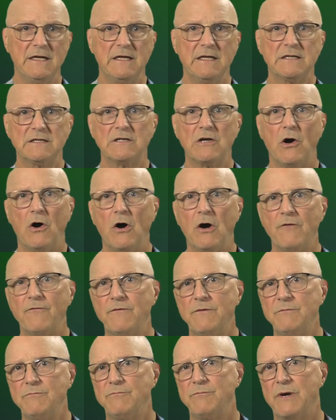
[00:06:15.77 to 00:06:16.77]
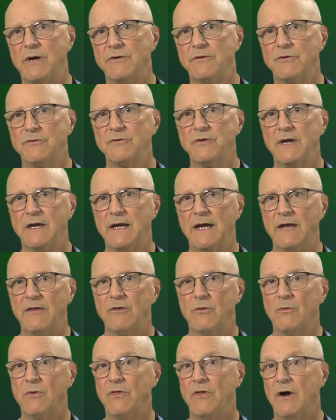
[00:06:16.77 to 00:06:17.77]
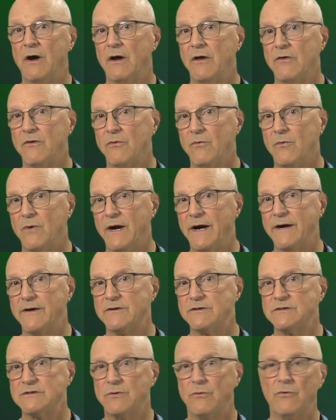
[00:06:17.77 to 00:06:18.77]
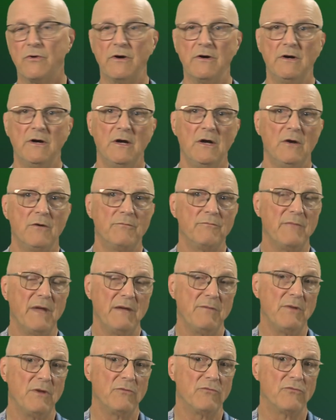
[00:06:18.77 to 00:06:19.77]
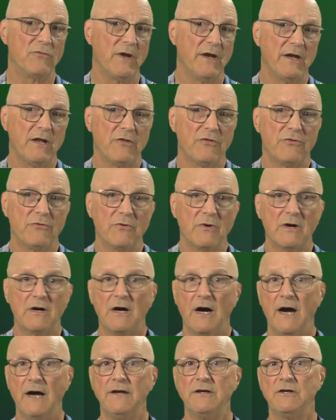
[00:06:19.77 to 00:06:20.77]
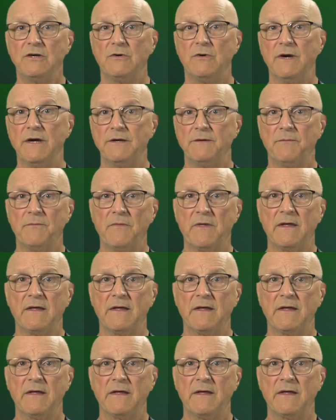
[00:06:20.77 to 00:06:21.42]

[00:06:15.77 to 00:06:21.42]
is often bundled together with other wires or maybe running through a conduit